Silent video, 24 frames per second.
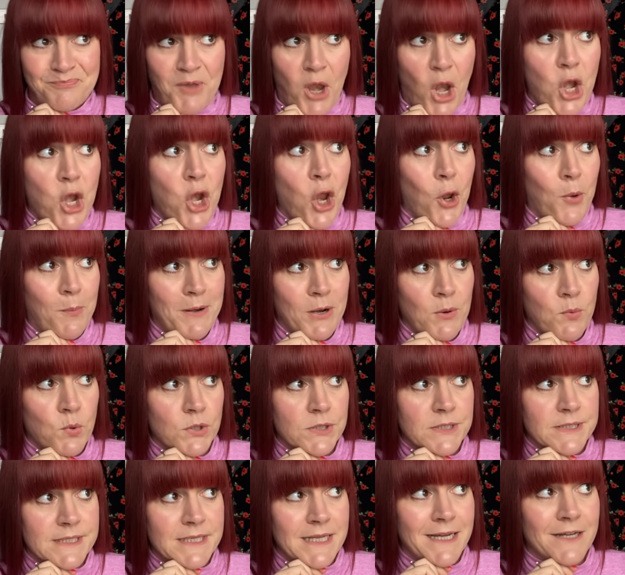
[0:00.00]
Nobody
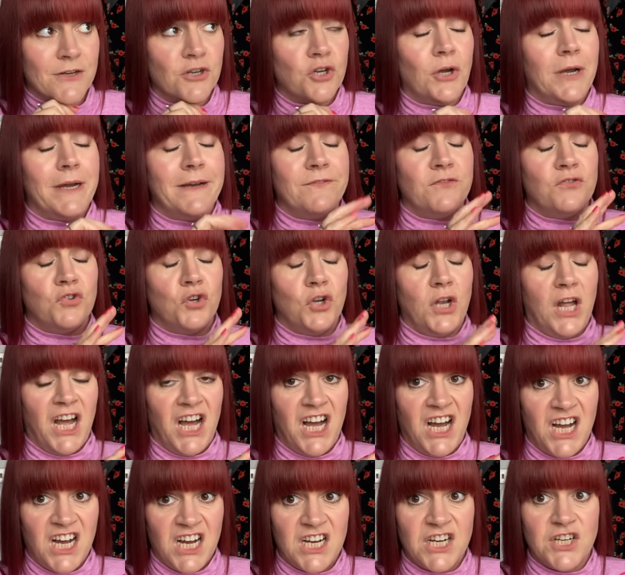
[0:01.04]
wants that. Not after all our
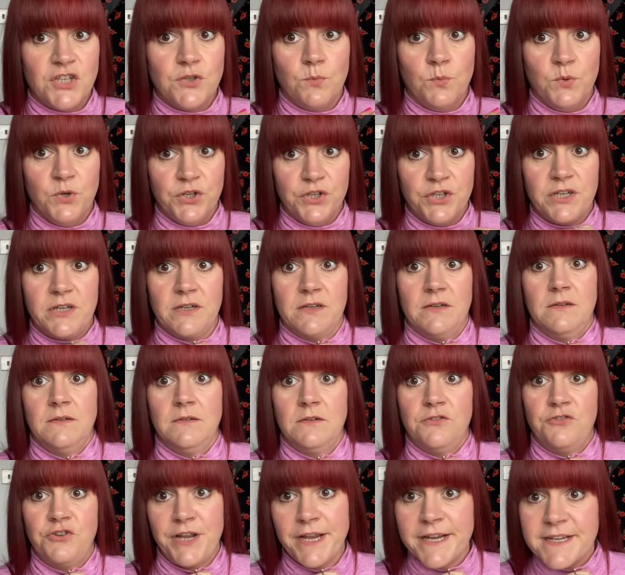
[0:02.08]
hard work
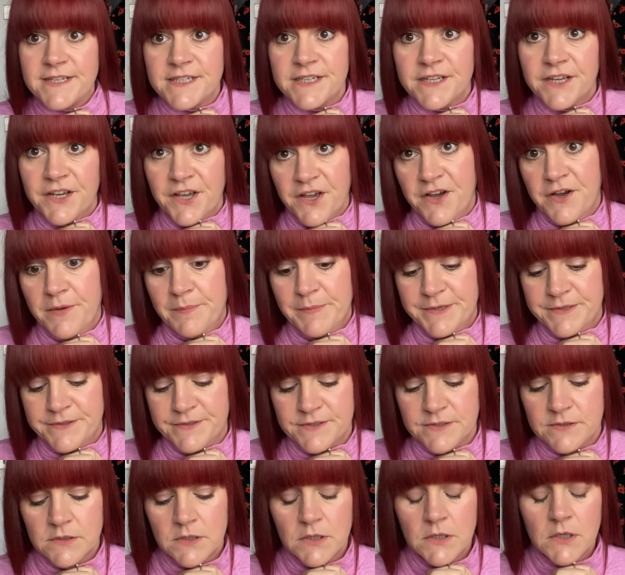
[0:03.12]
creating a
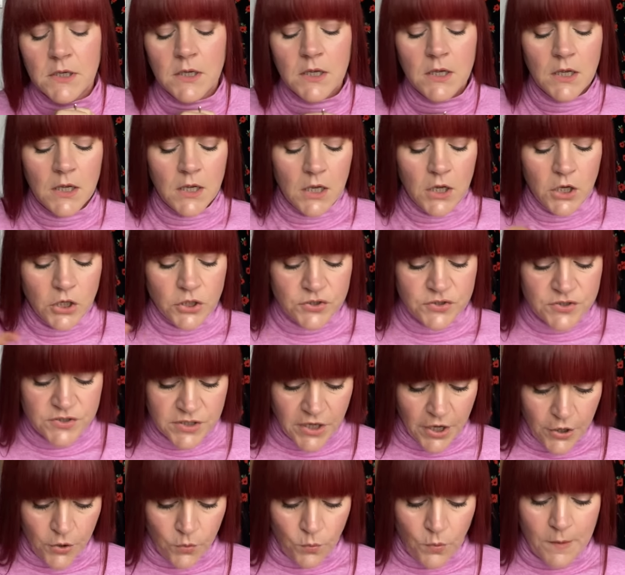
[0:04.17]
garment.
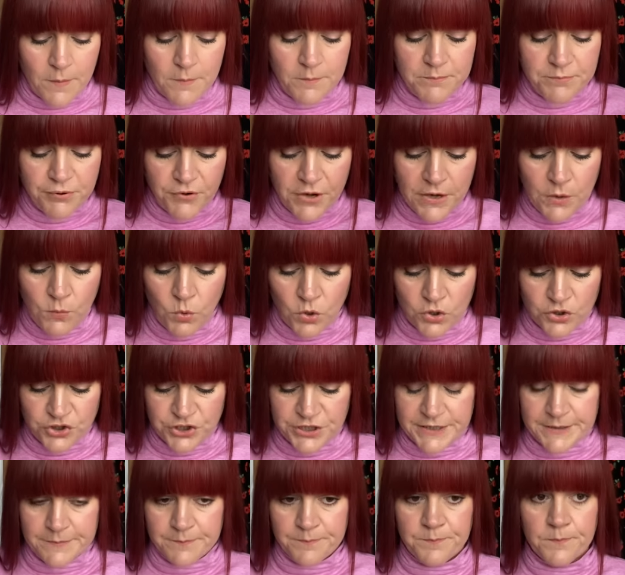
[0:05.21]
So pre-wash
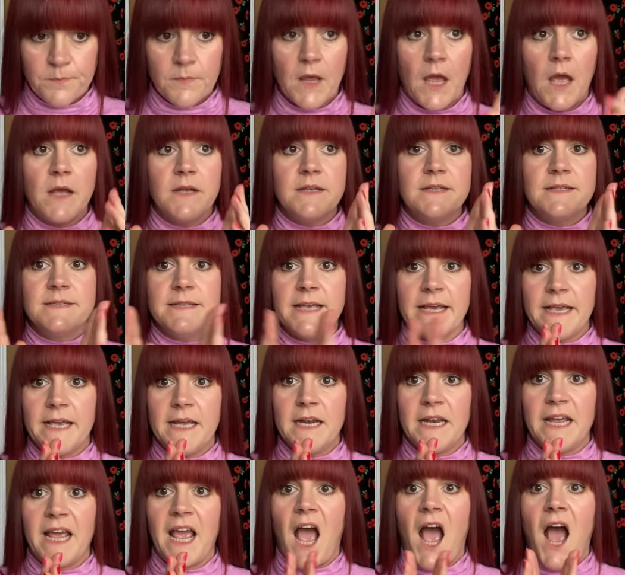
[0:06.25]
it.
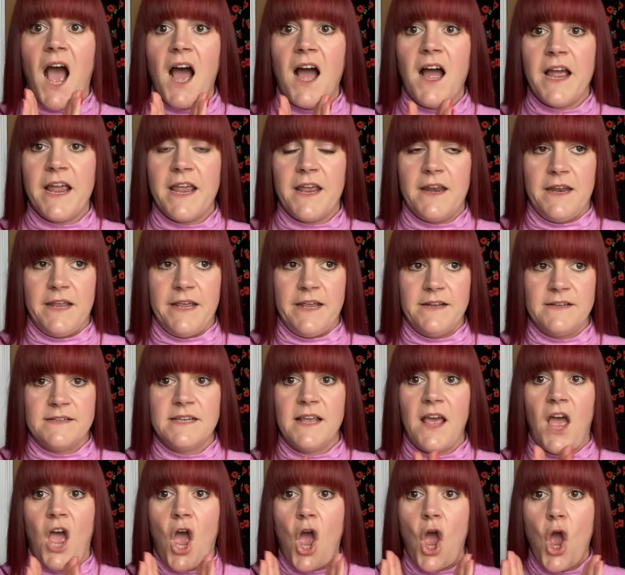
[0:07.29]
Secondly, iron
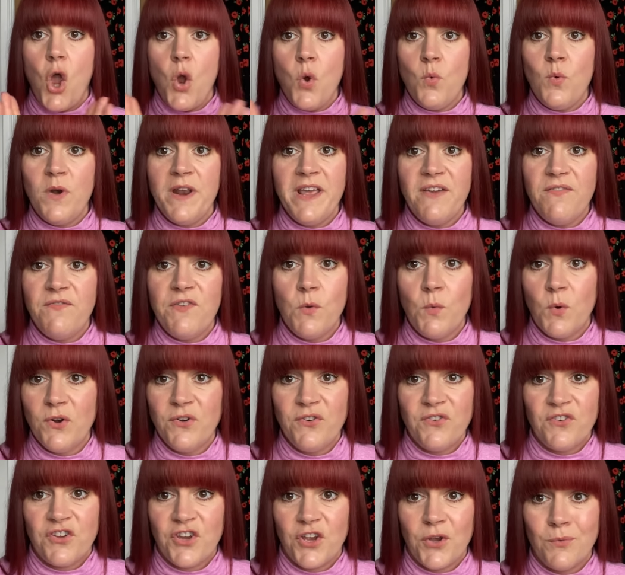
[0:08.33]
it. Only if you
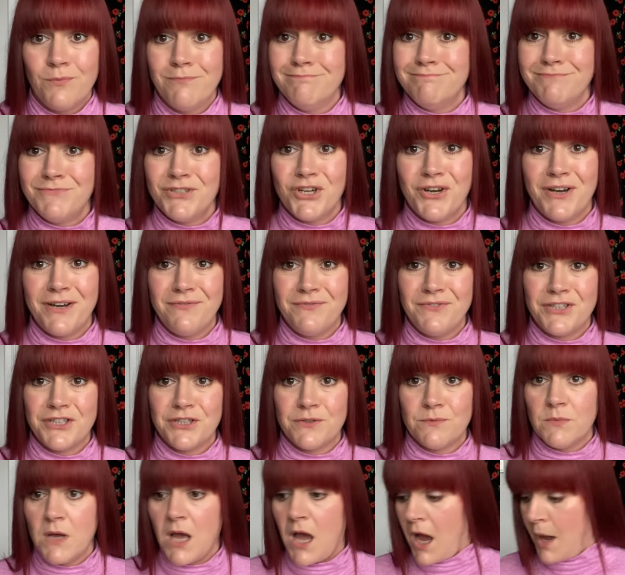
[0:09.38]
want to. Don't have to.